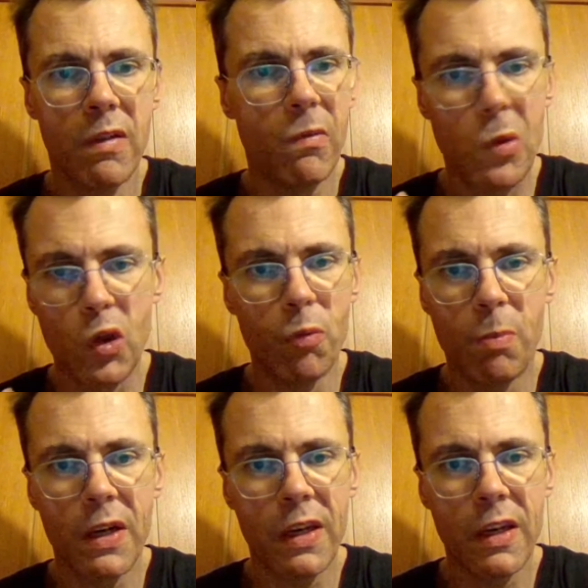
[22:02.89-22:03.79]

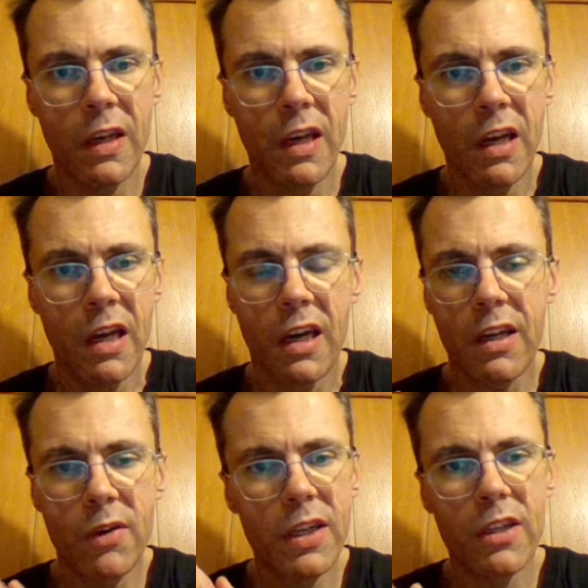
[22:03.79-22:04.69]
Nobody. I
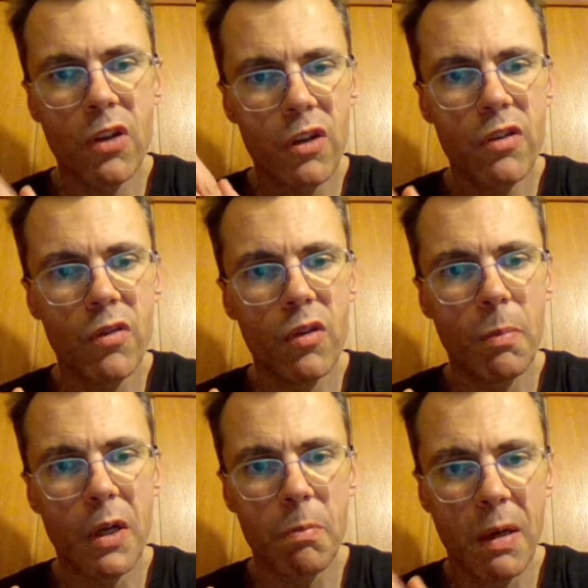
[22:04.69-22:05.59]
already talked to you
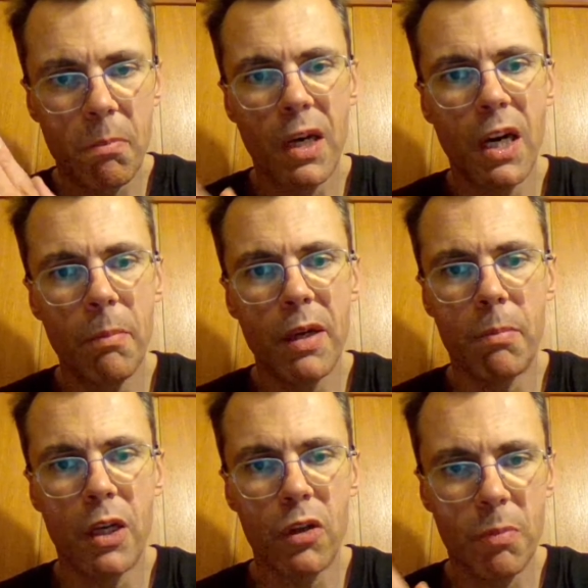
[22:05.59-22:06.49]
about my mom,
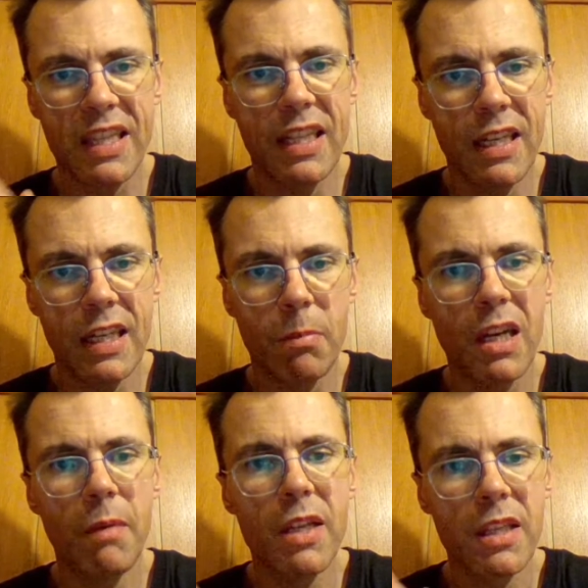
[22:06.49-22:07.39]
about my dad, but
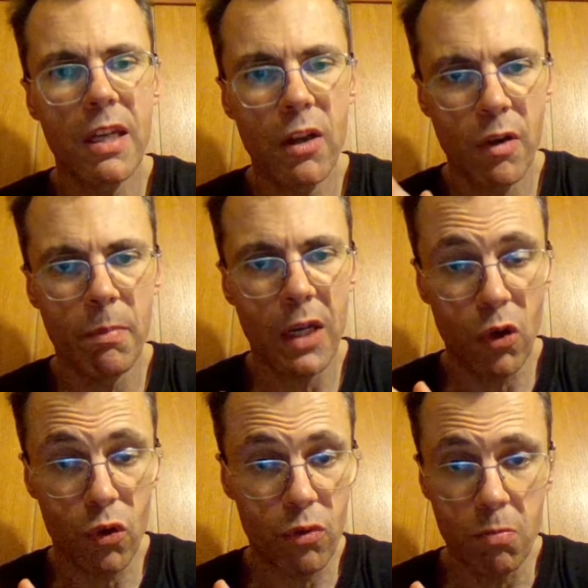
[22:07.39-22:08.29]
let me tell you
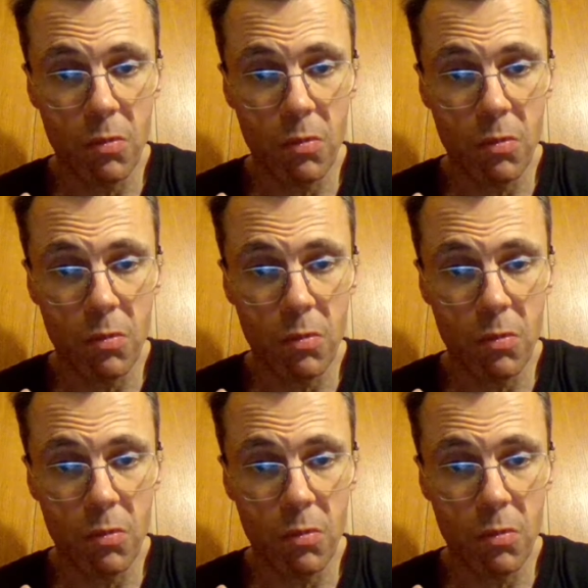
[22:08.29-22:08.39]
about